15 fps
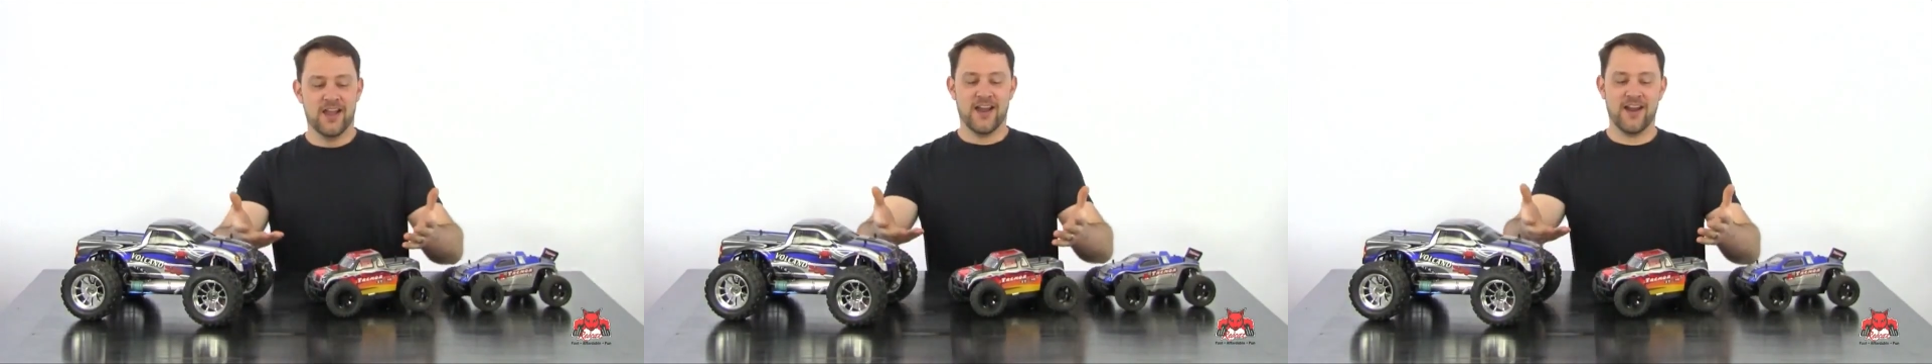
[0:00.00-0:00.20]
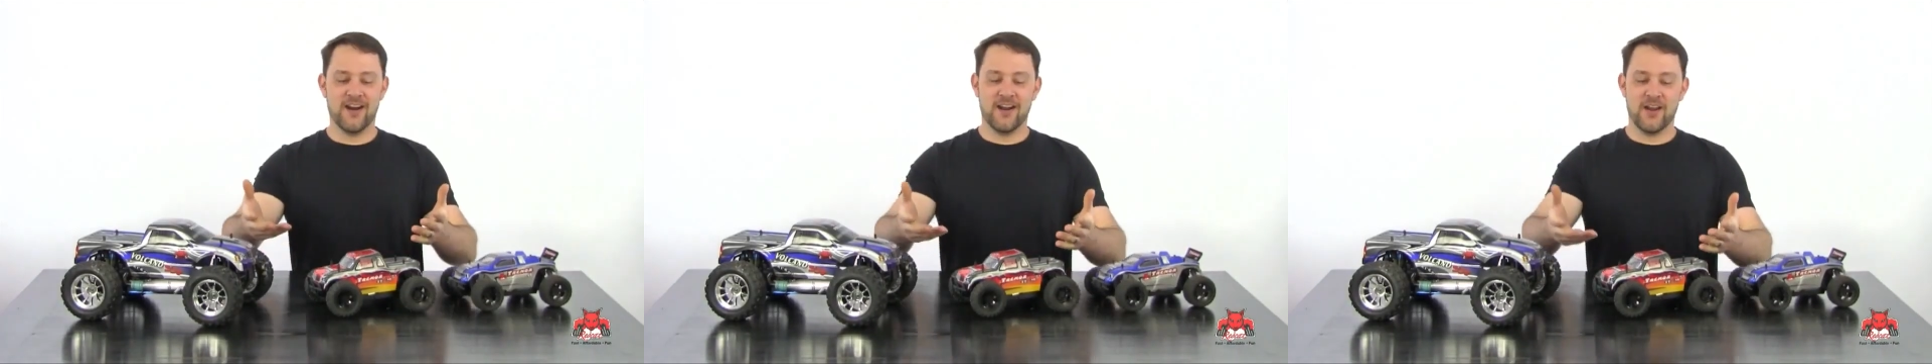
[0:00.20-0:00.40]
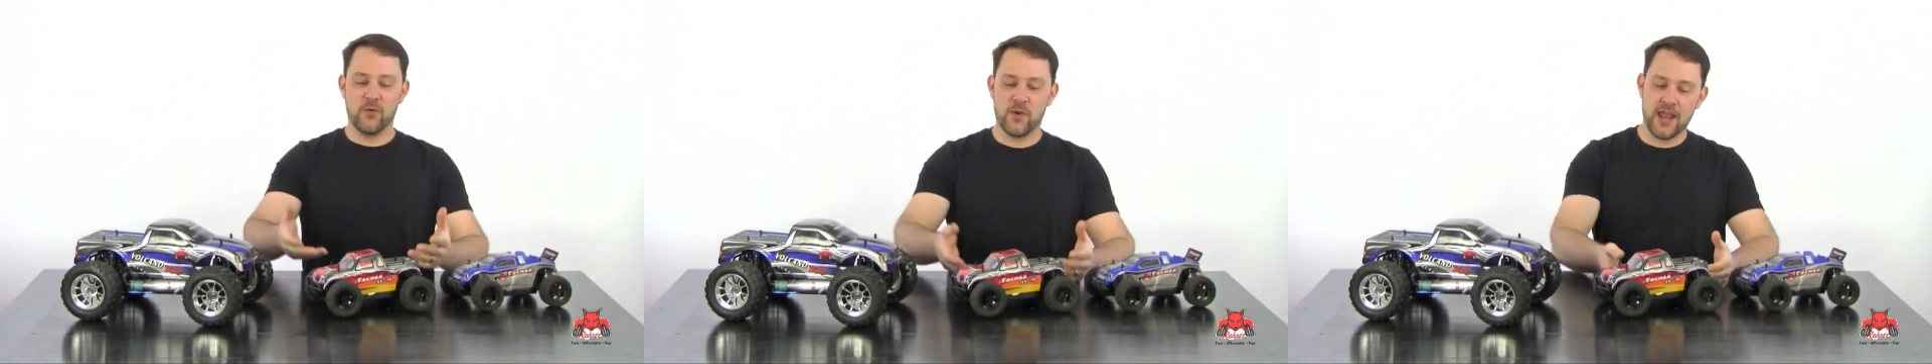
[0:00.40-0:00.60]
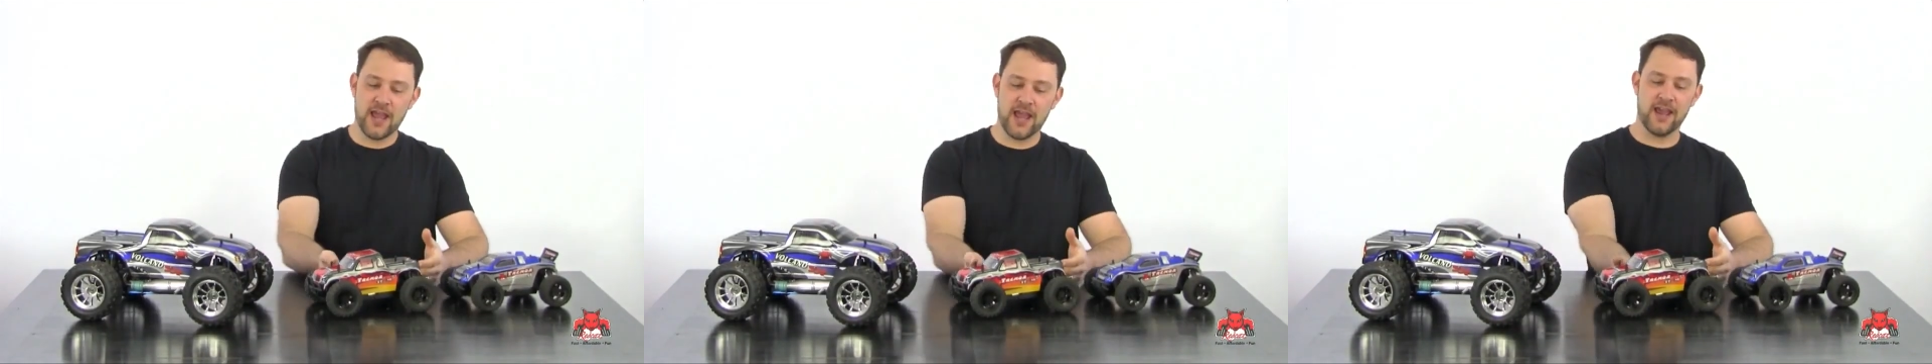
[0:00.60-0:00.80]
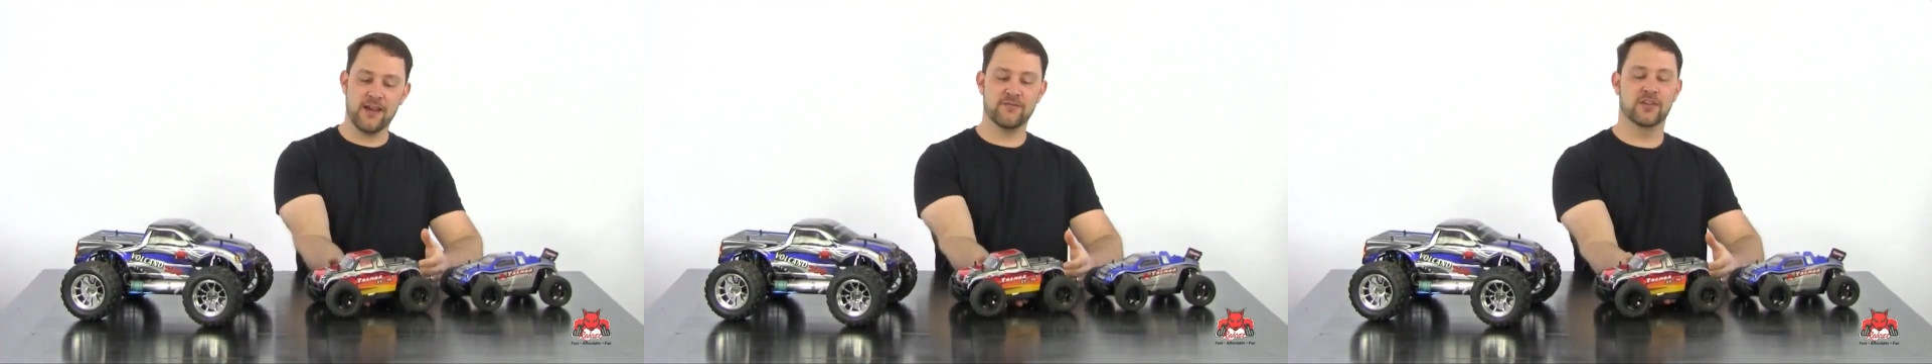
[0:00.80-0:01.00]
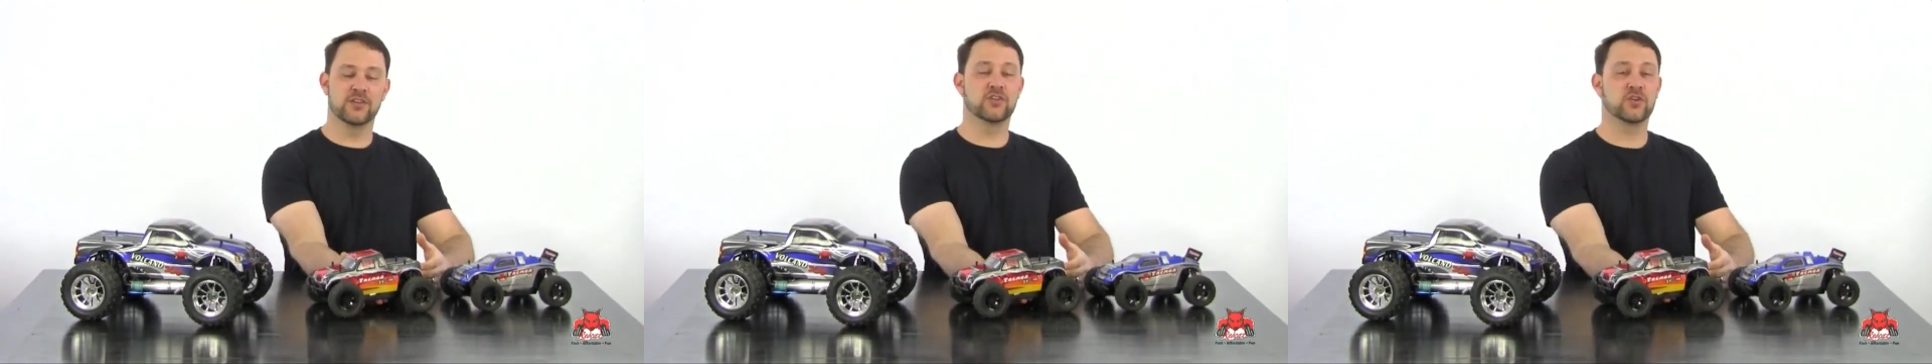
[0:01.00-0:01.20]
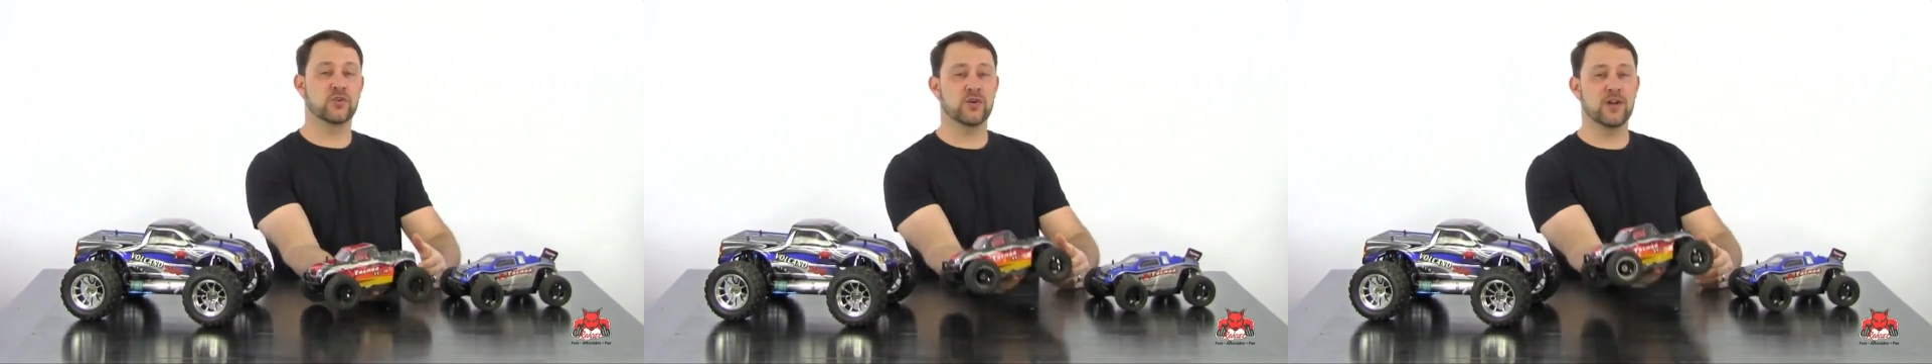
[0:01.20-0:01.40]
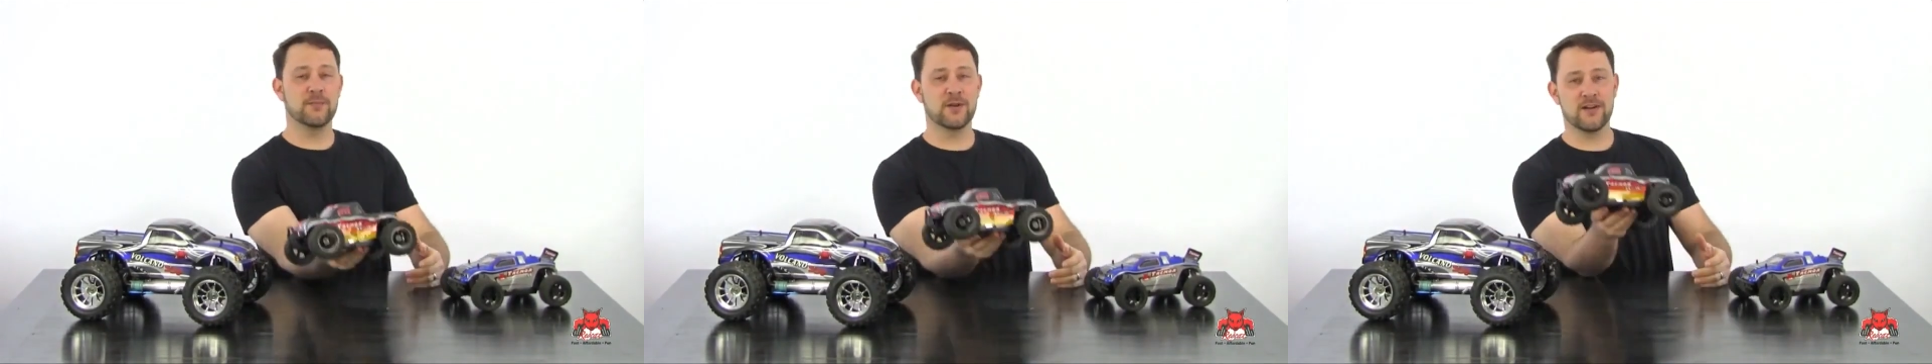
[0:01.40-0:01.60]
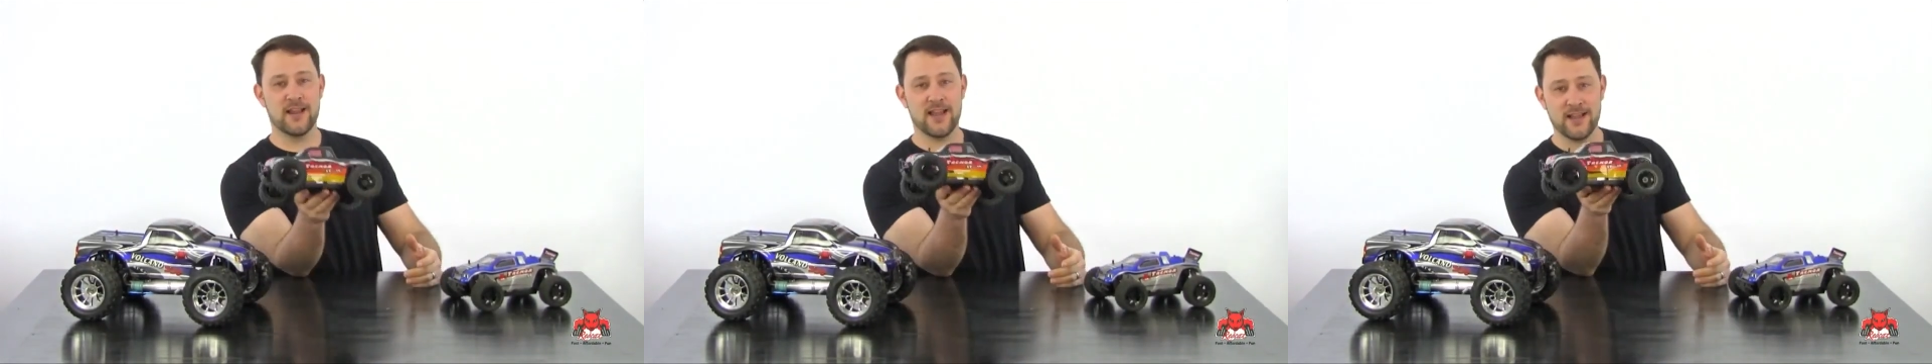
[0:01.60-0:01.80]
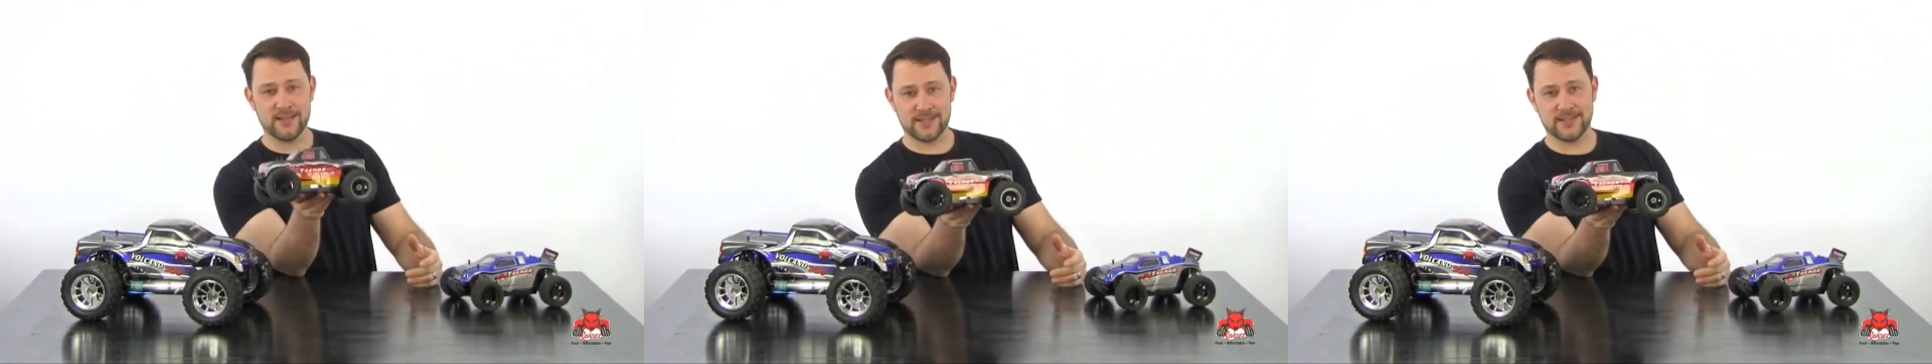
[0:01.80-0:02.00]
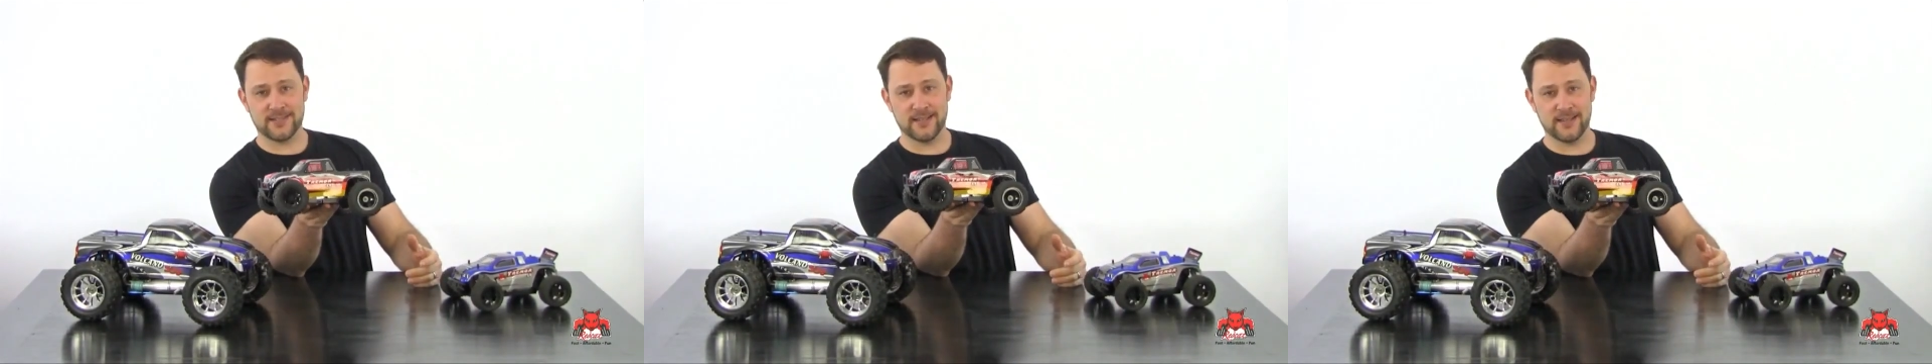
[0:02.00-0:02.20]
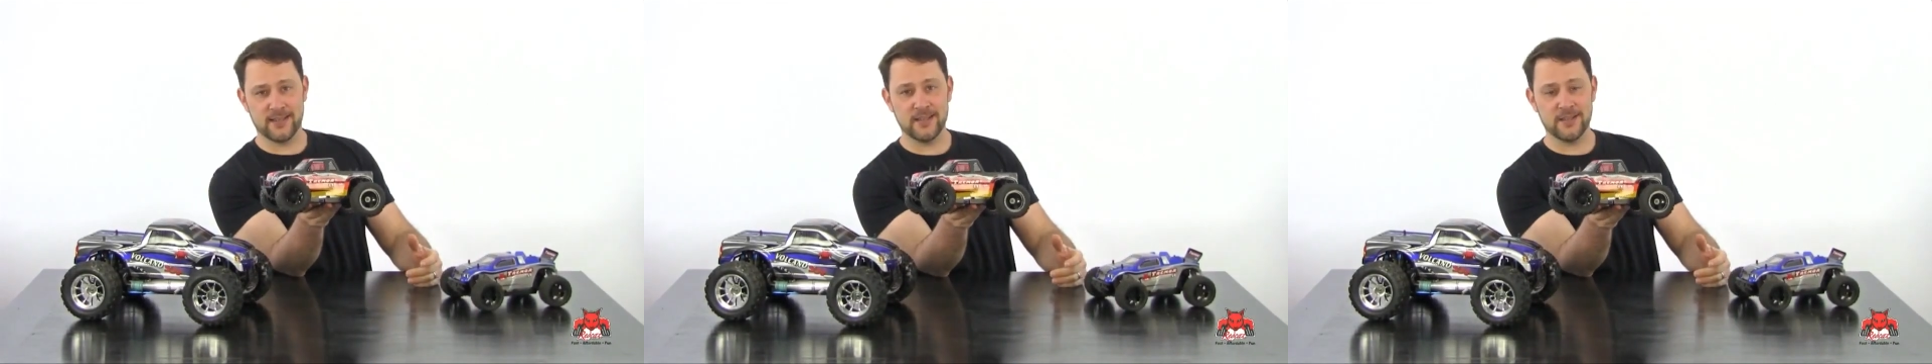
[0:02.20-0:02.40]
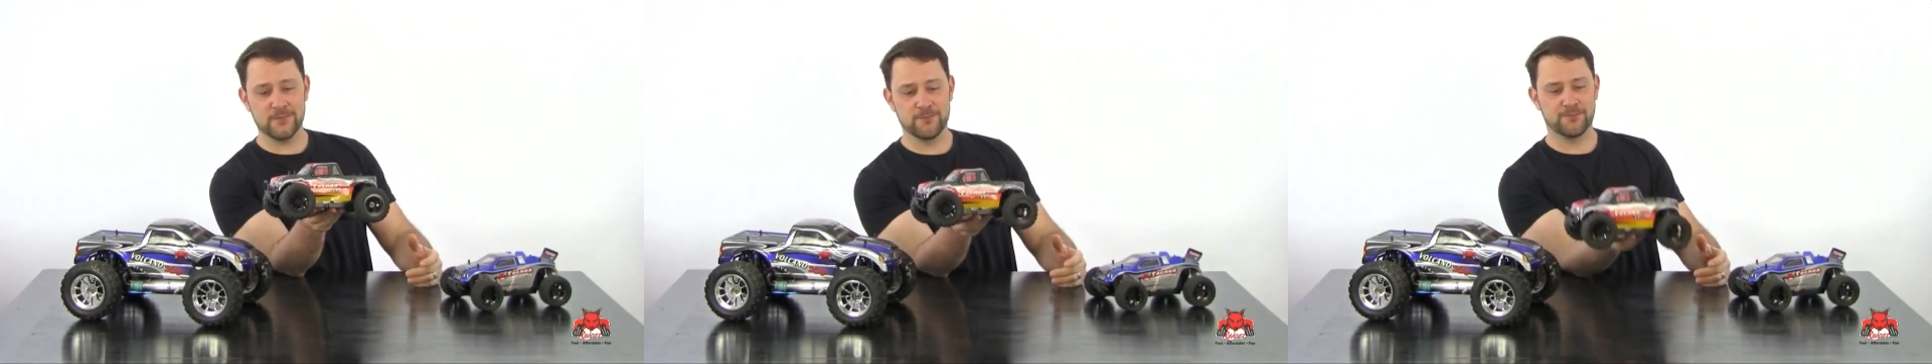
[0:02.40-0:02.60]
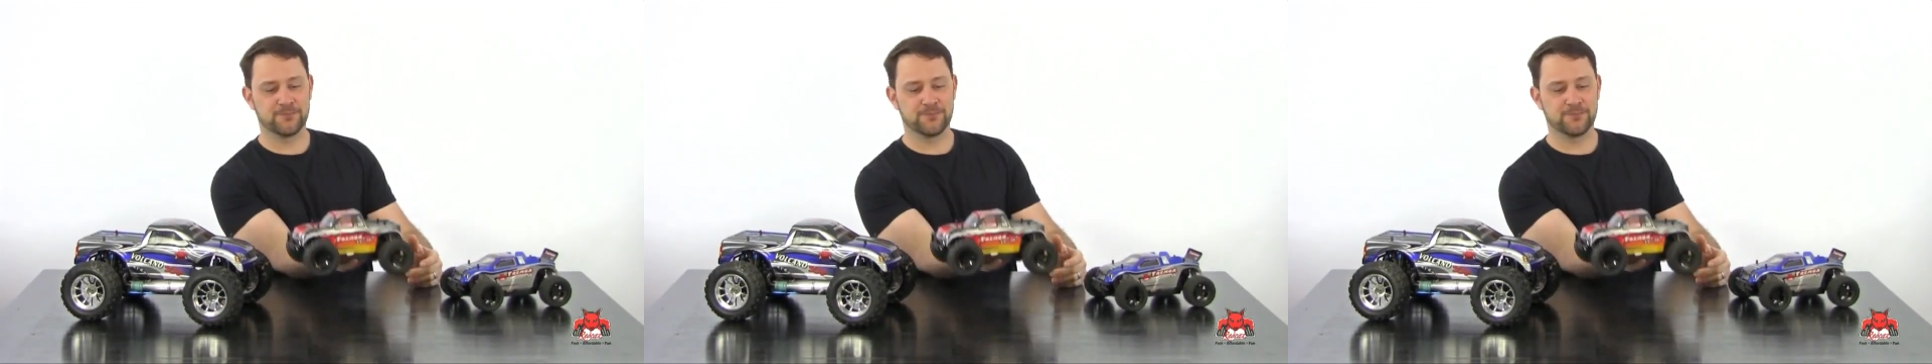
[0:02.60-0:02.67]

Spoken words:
Alright, we have the Tremor ST